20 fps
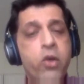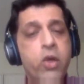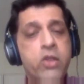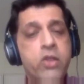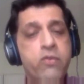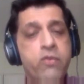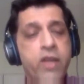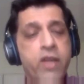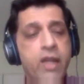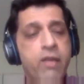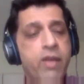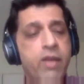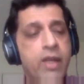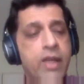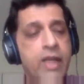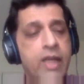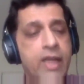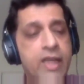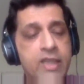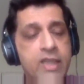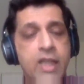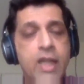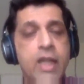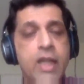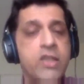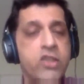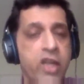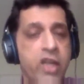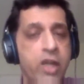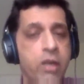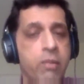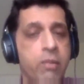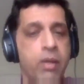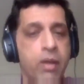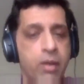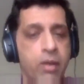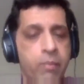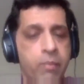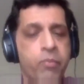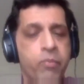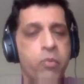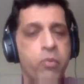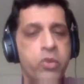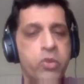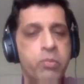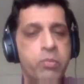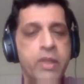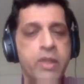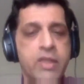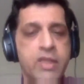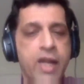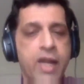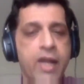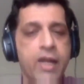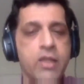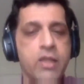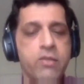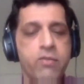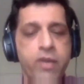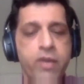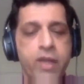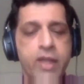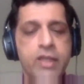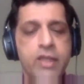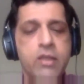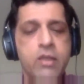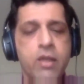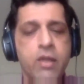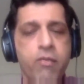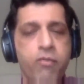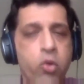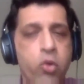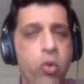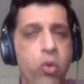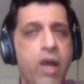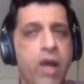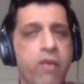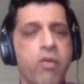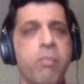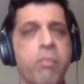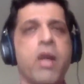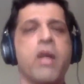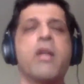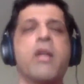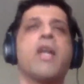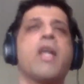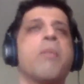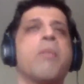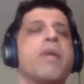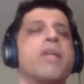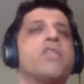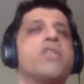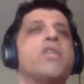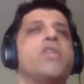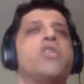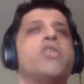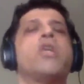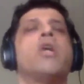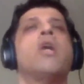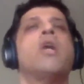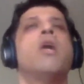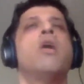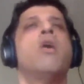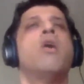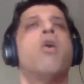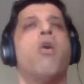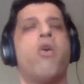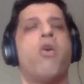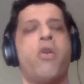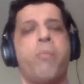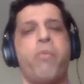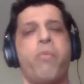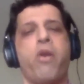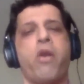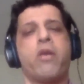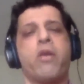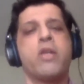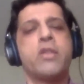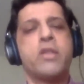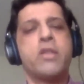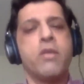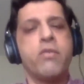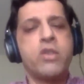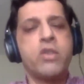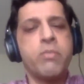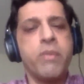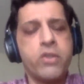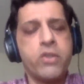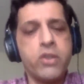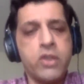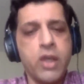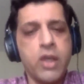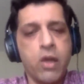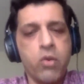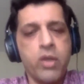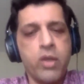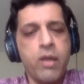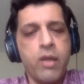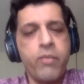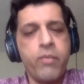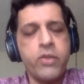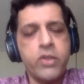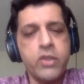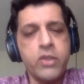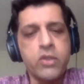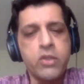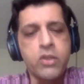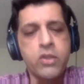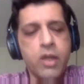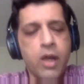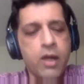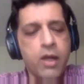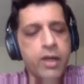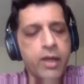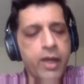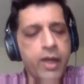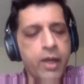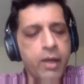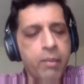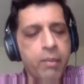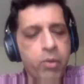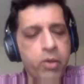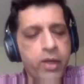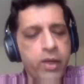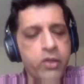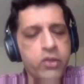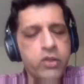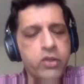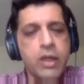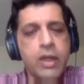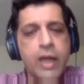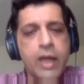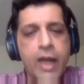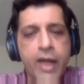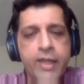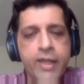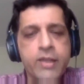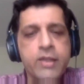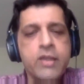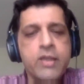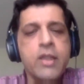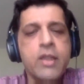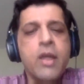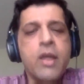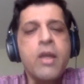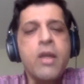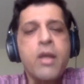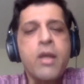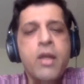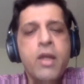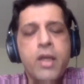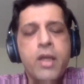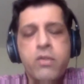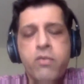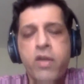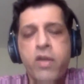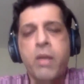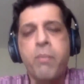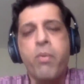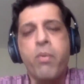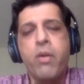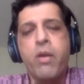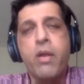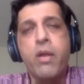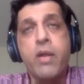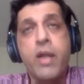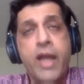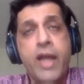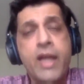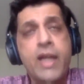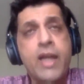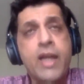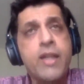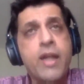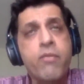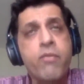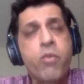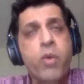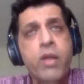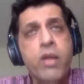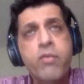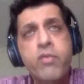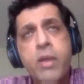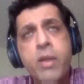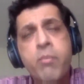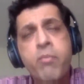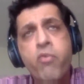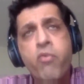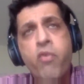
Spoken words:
digital video is very, very easily shareable, which means that it's very, if you have a marketing message or a product or service message out there, which is targeting potential clients, it's very likely